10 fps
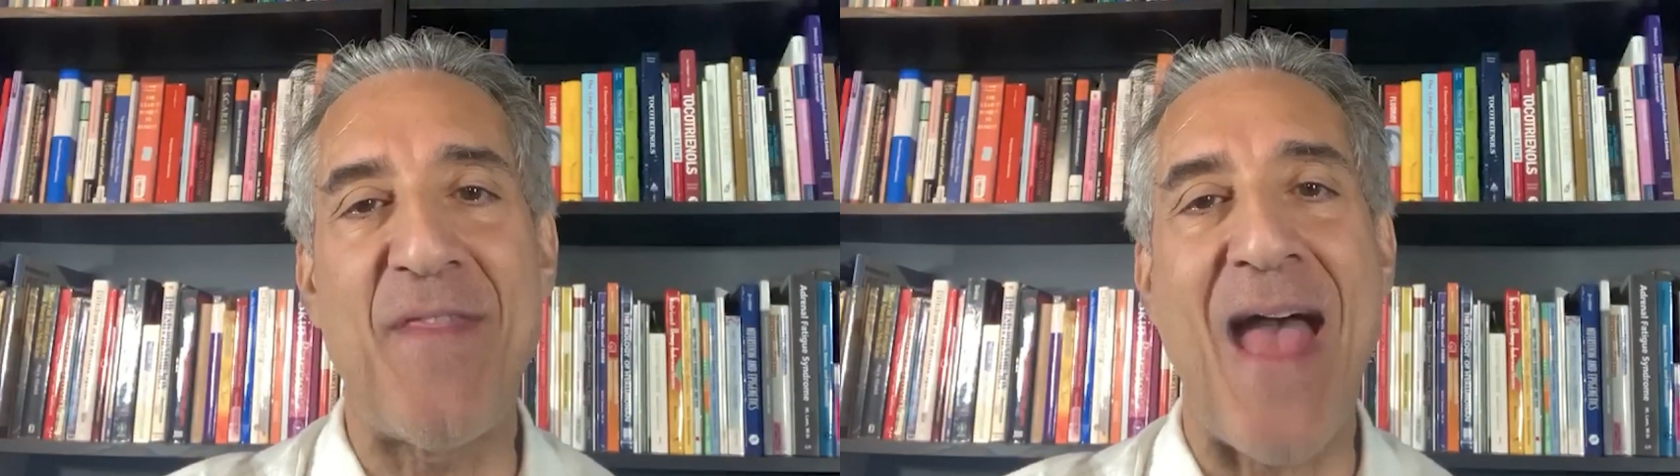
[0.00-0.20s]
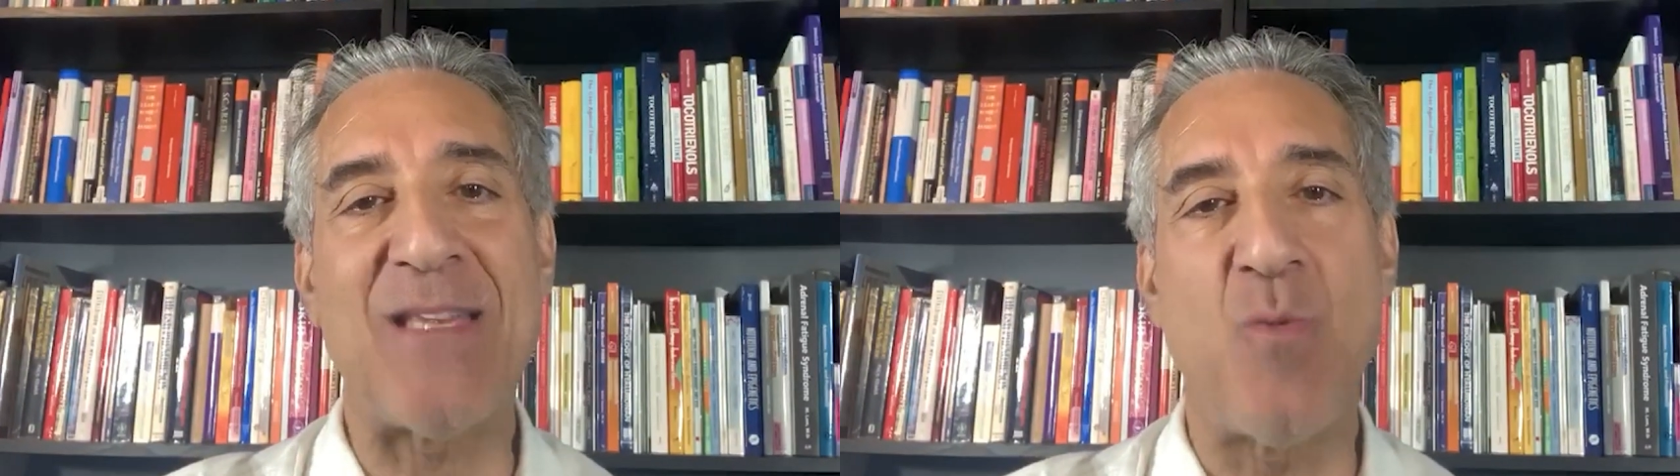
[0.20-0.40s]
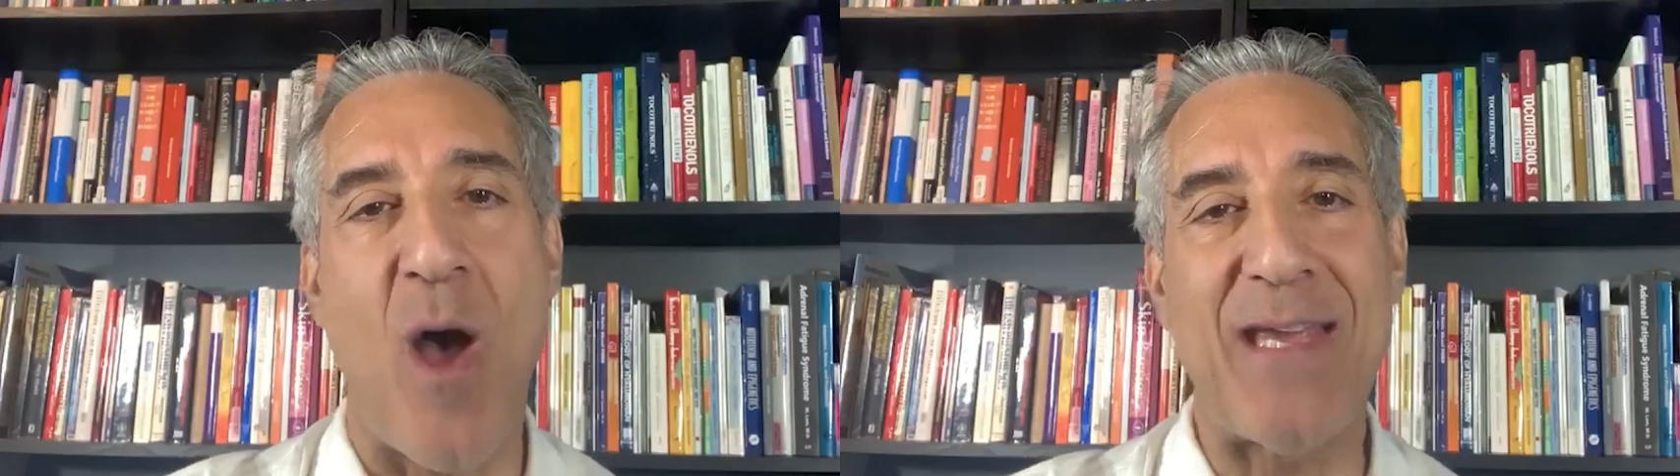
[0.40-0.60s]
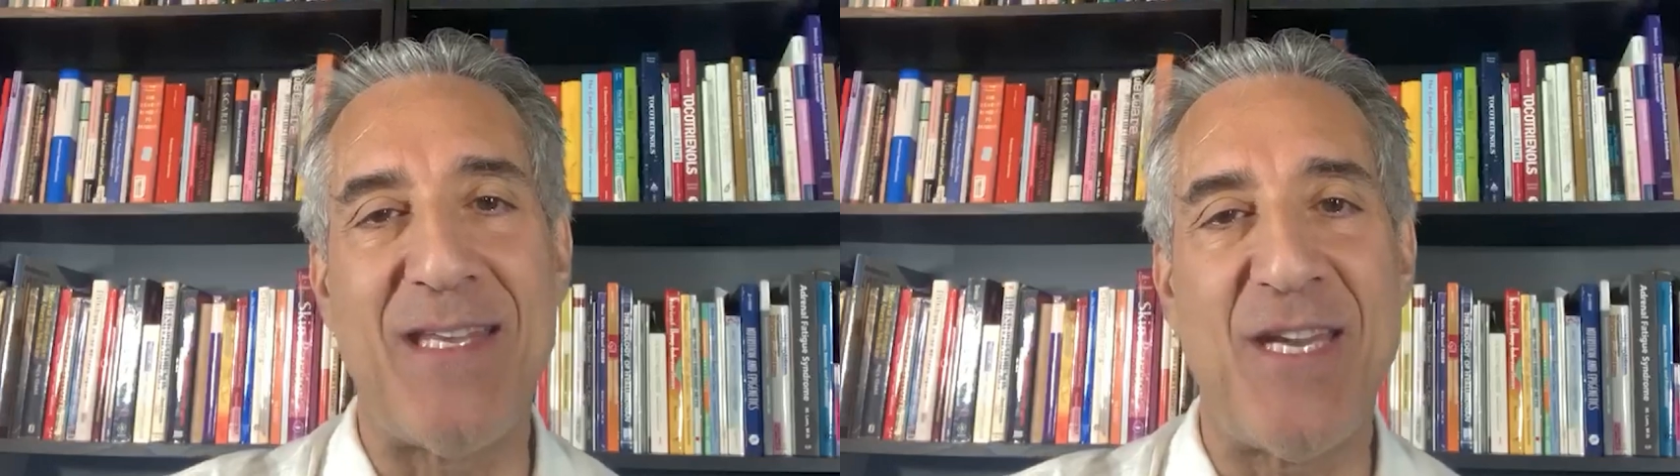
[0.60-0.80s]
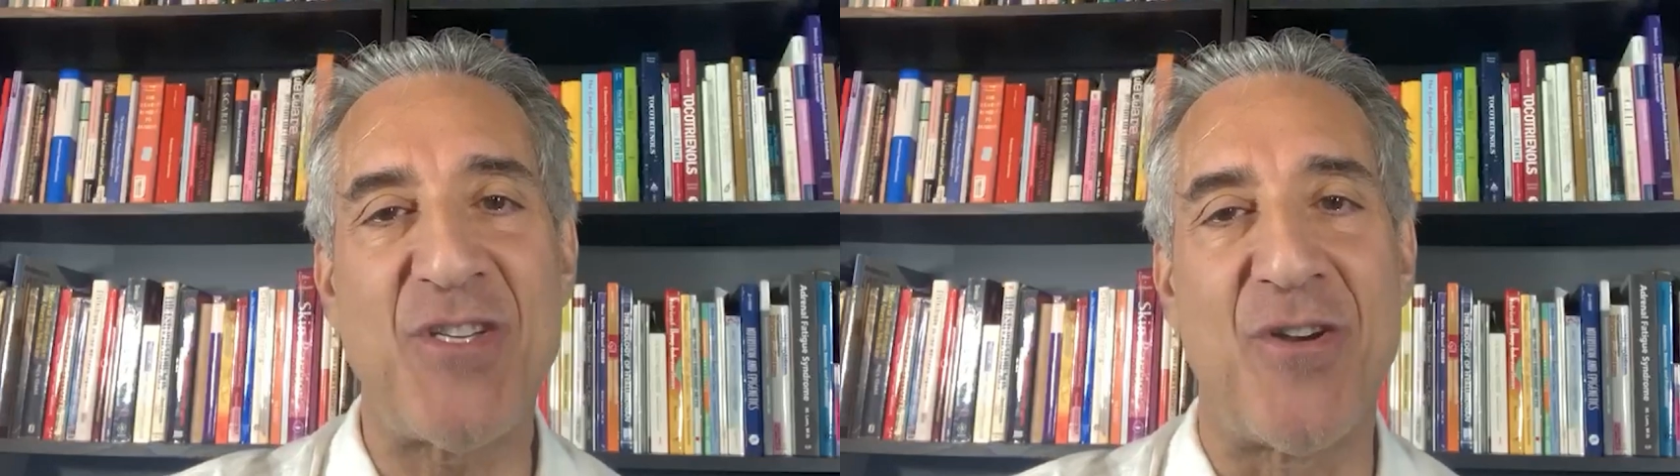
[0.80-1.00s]
and that's why
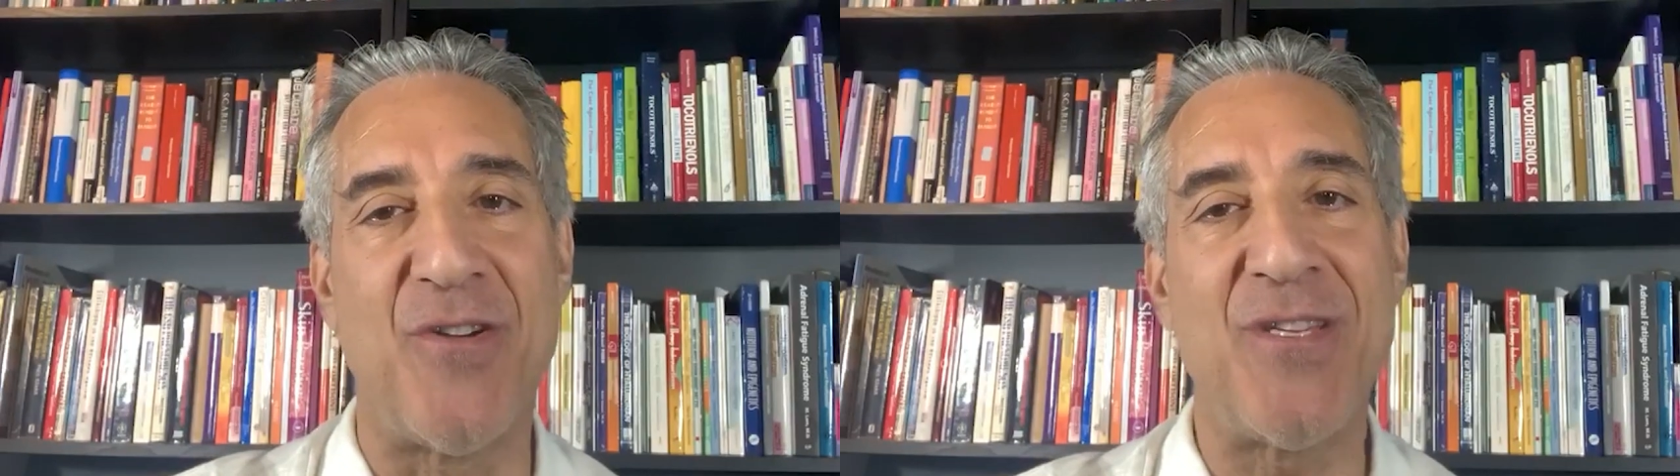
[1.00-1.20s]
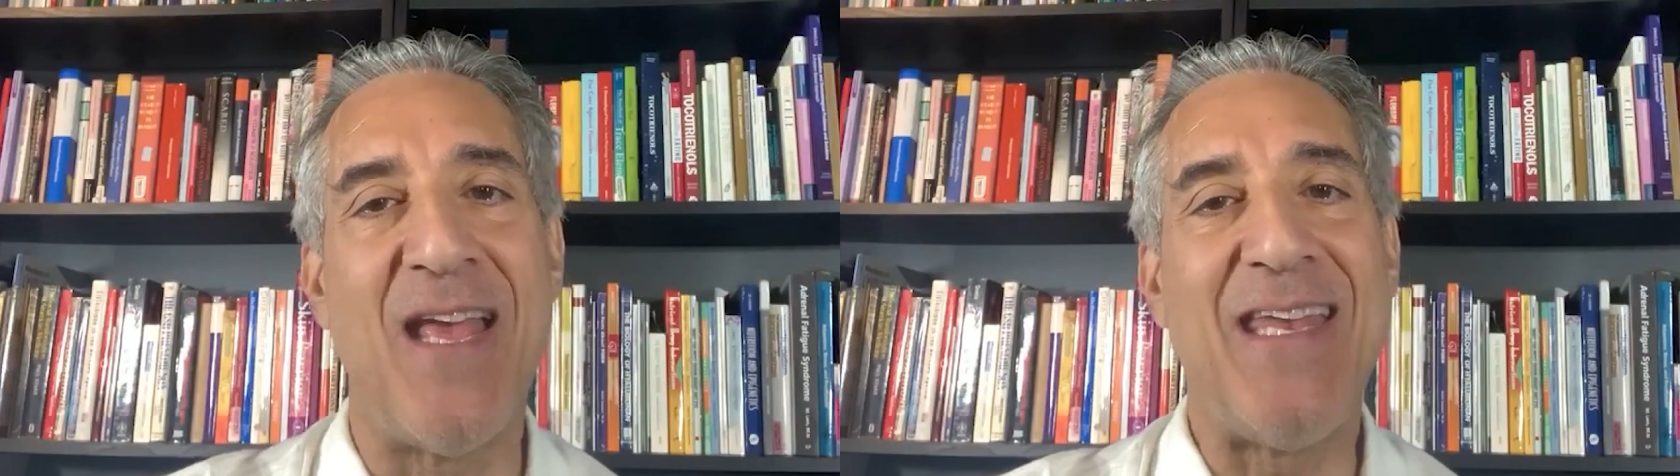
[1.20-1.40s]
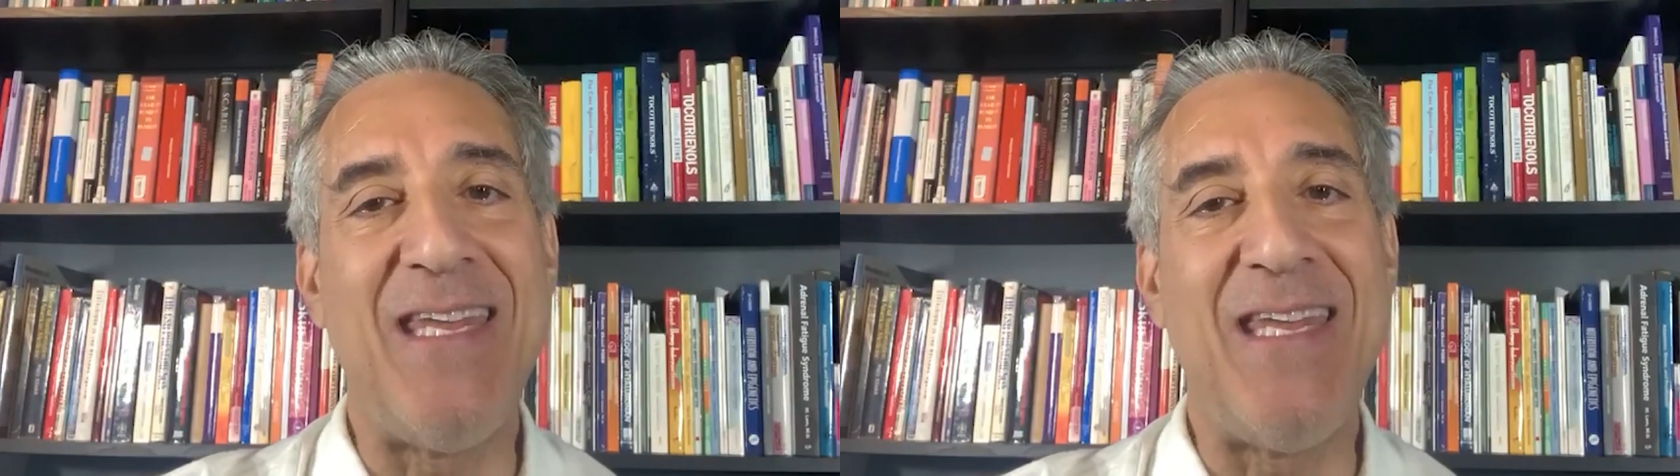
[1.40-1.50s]
conditioners